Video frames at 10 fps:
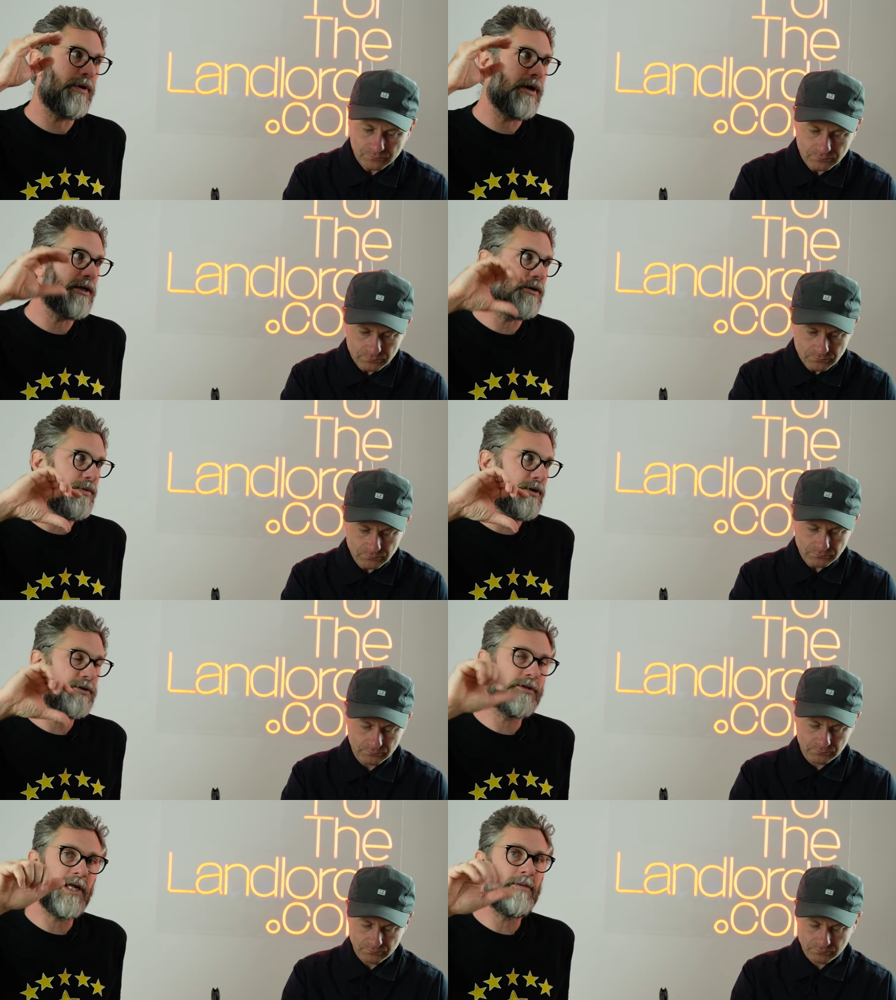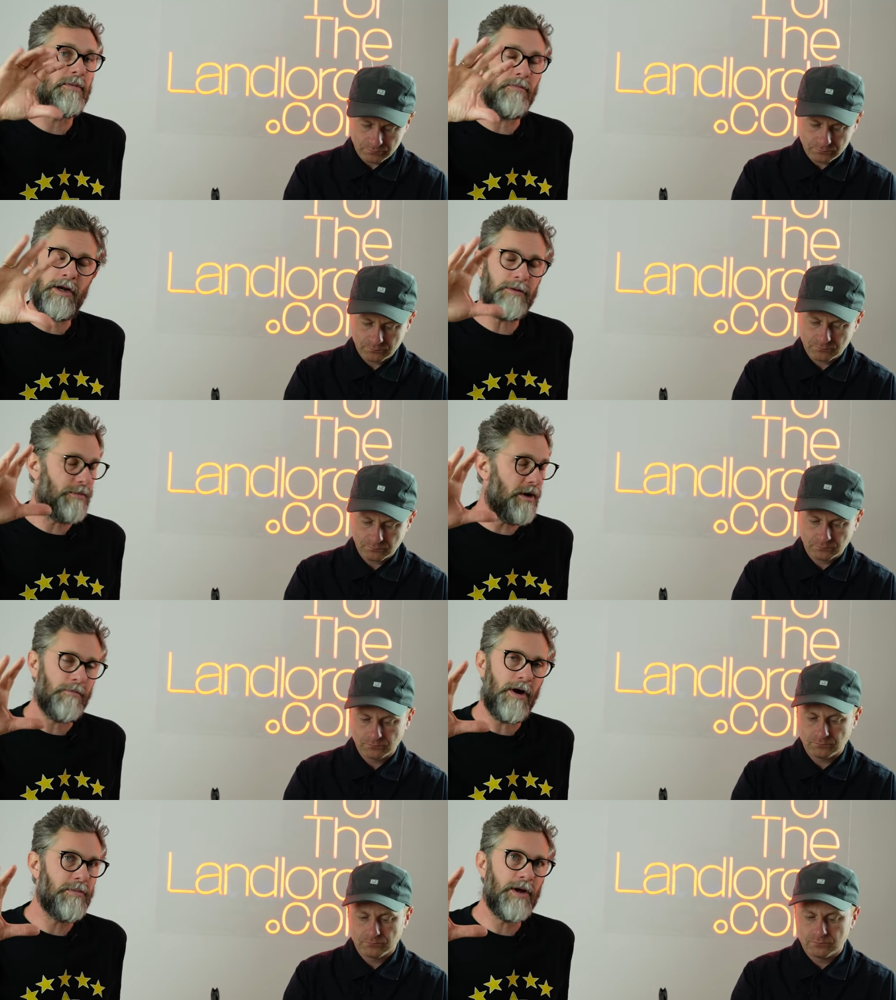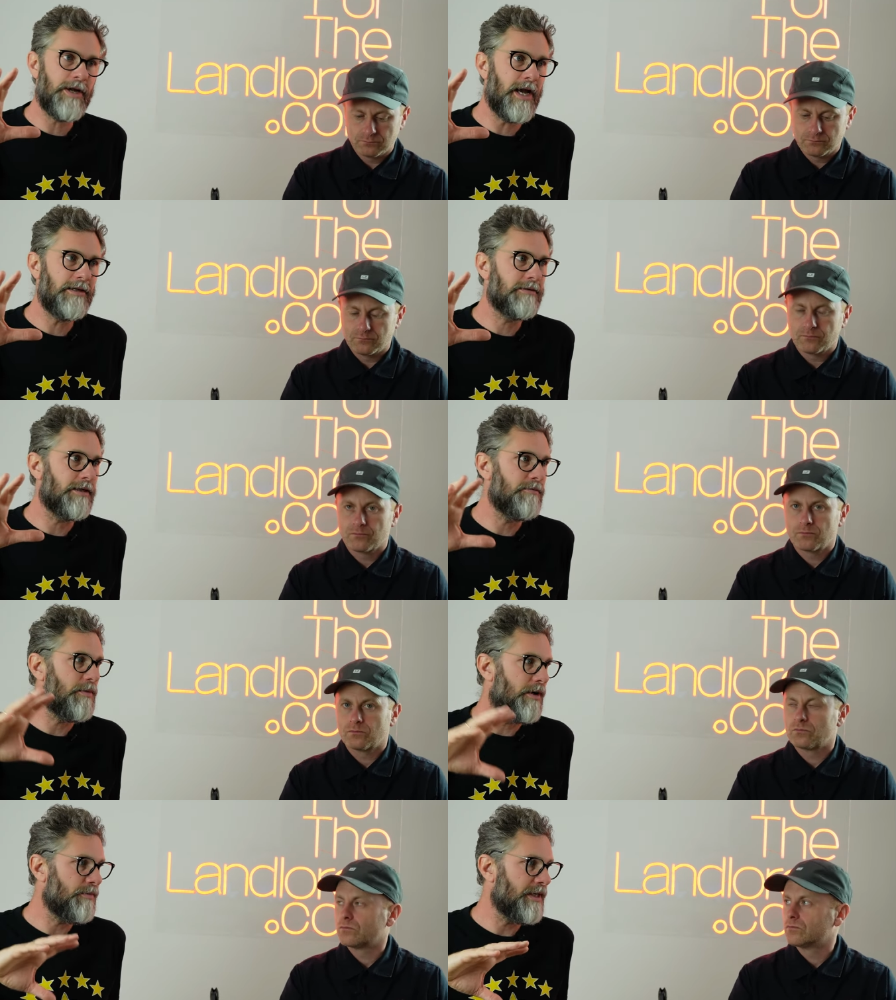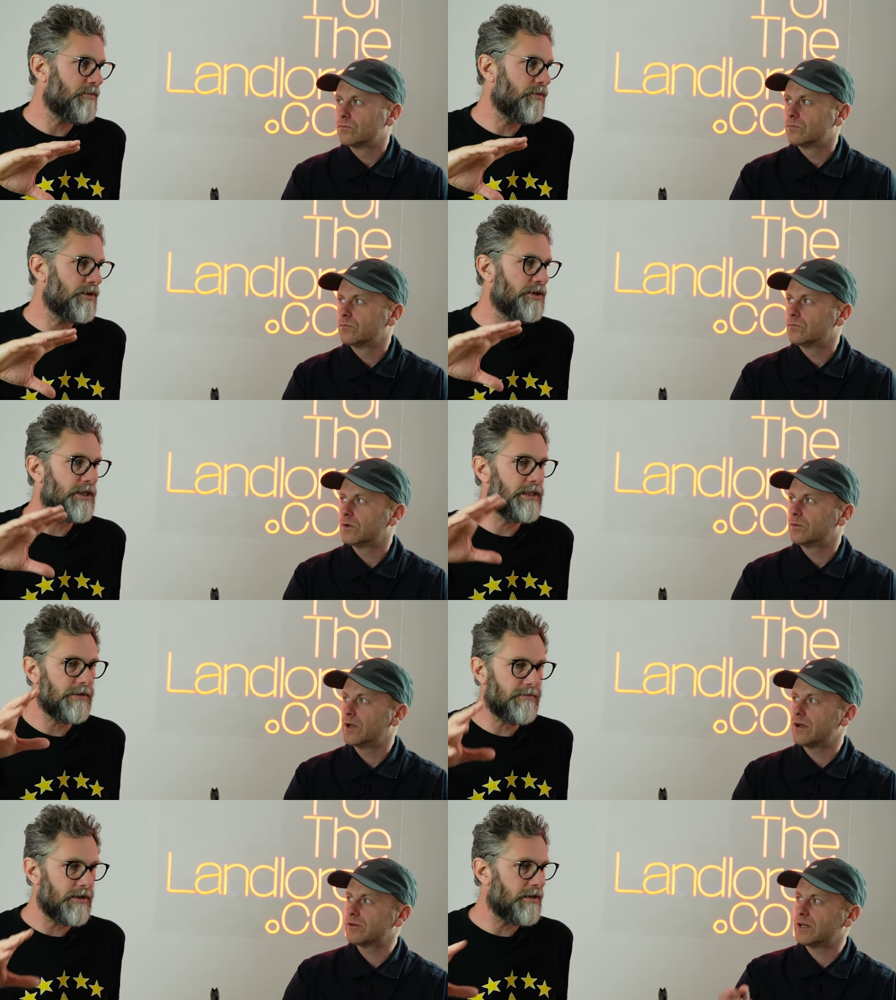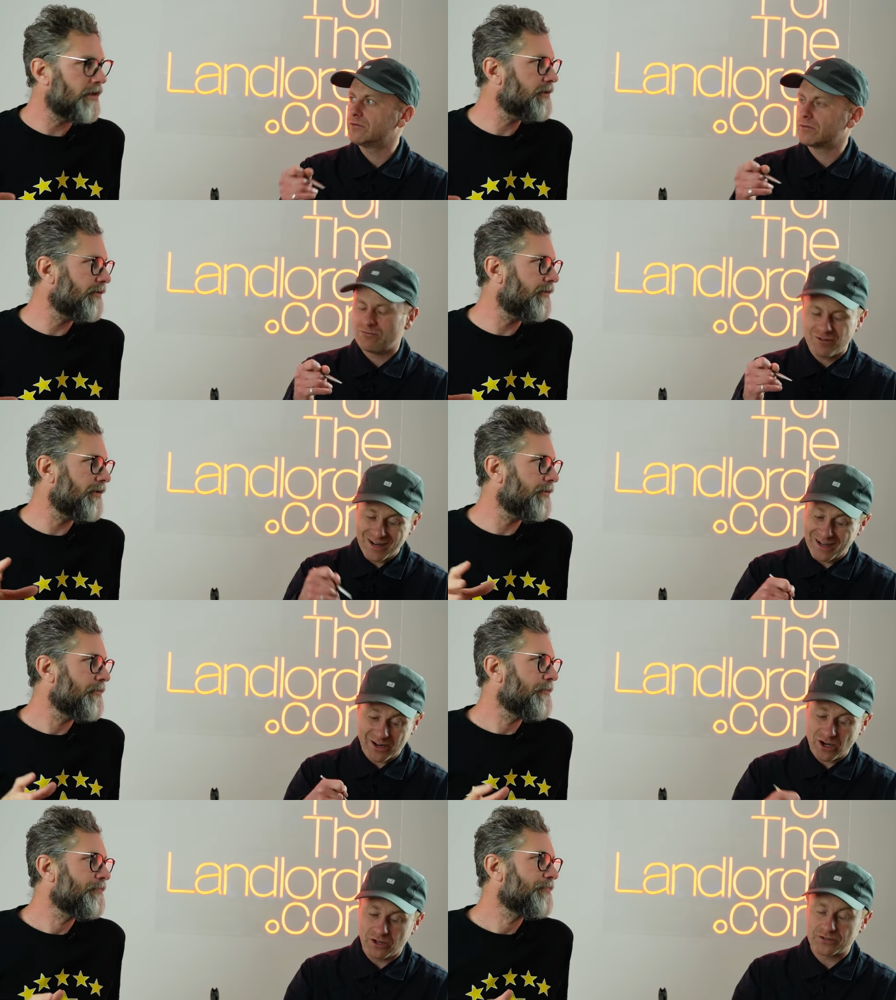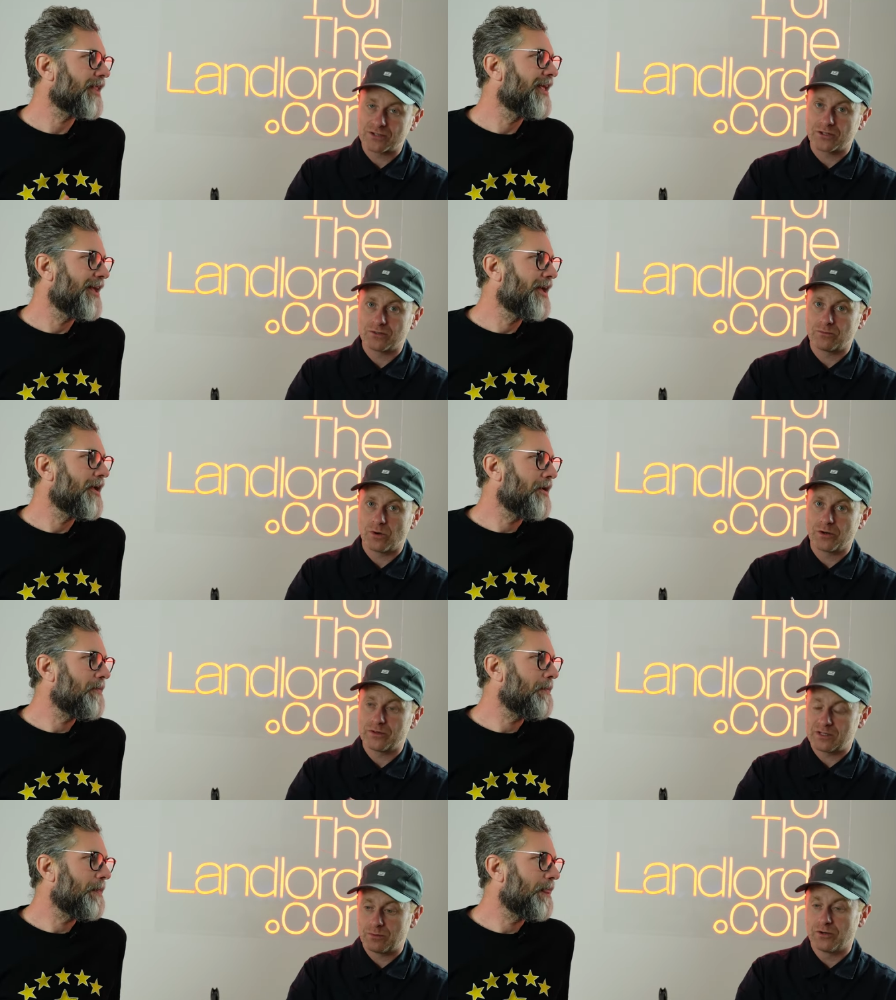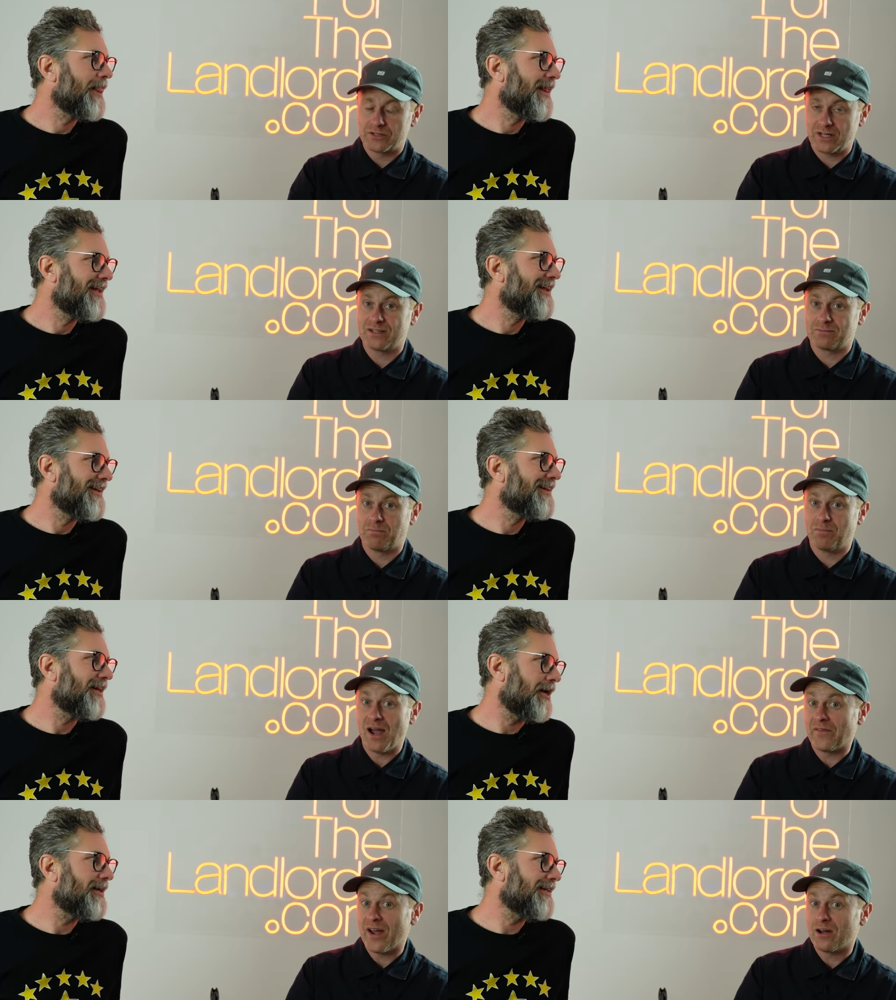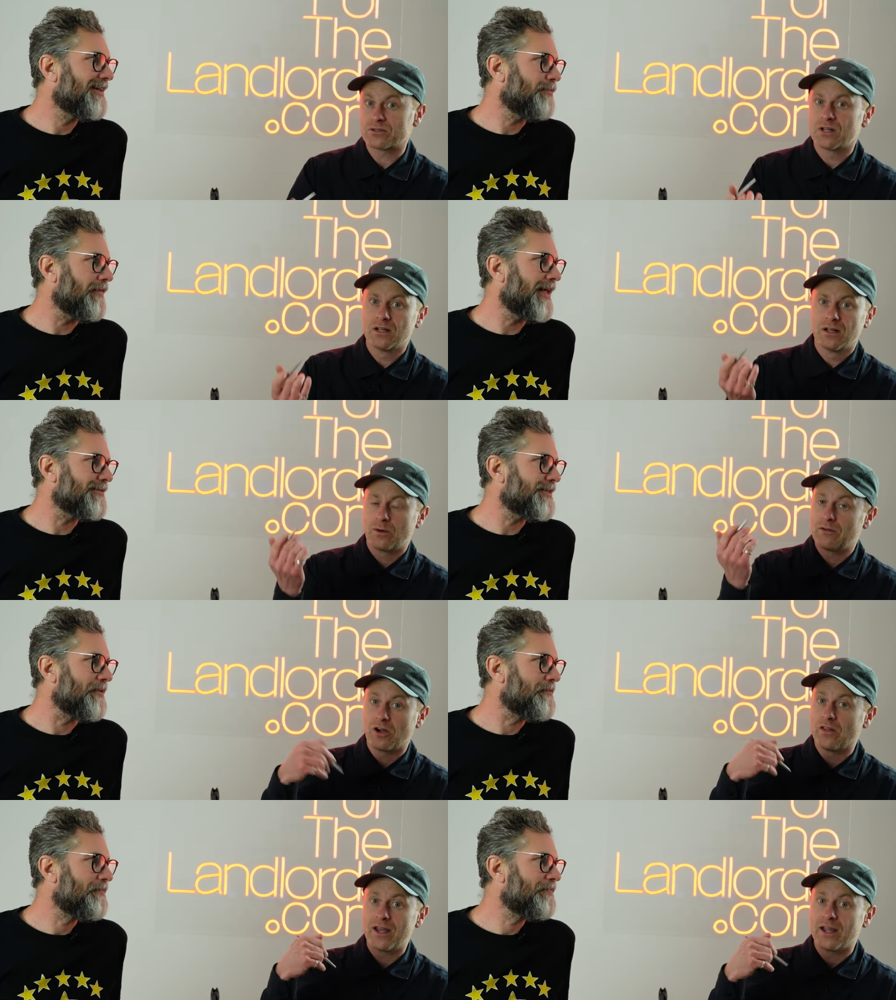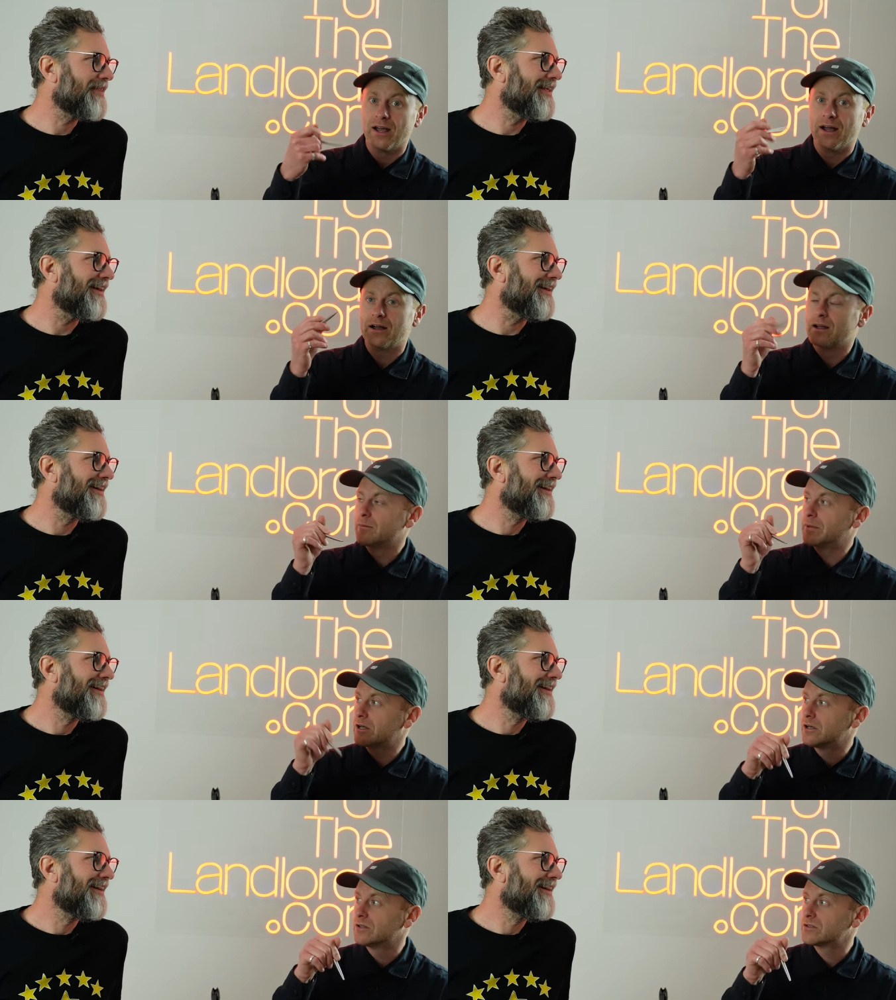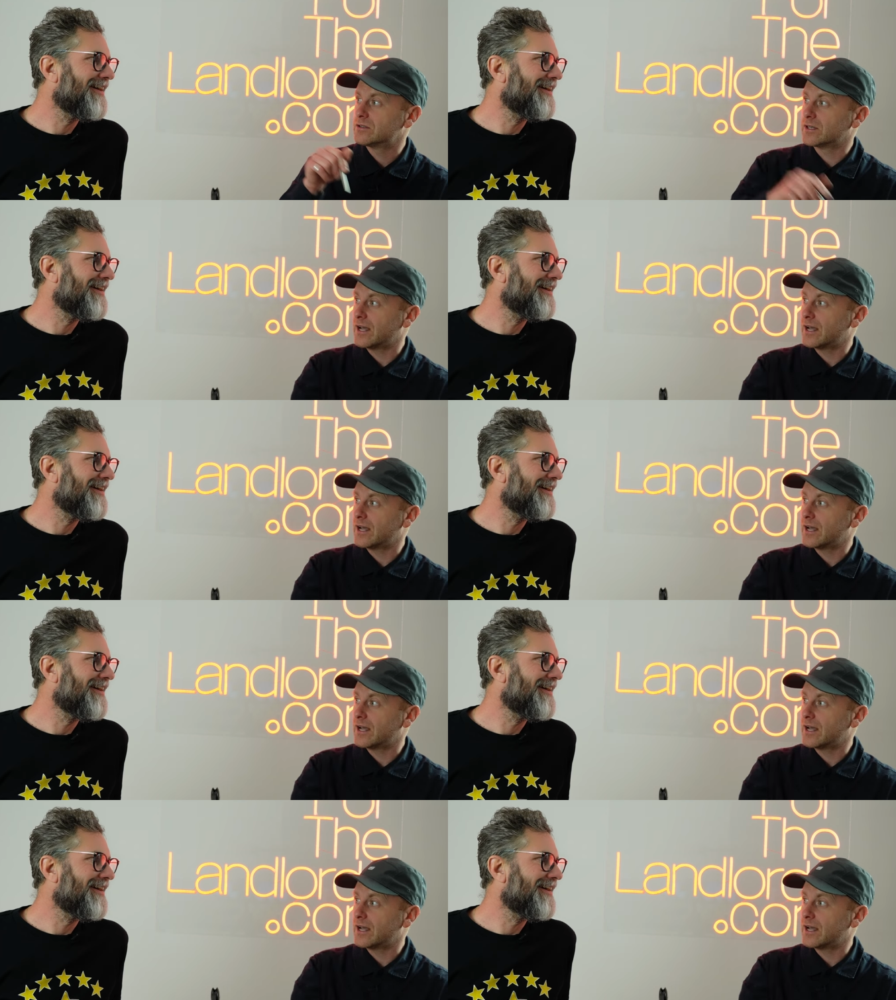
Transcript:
Speaker 1: buy in your personal name, it might be okay. You know, if you're buying without mortgages.
Speaker 2: Well, we haven't even really got to one of these points: is buying the house. Buying the house. We haven't got there yet, because the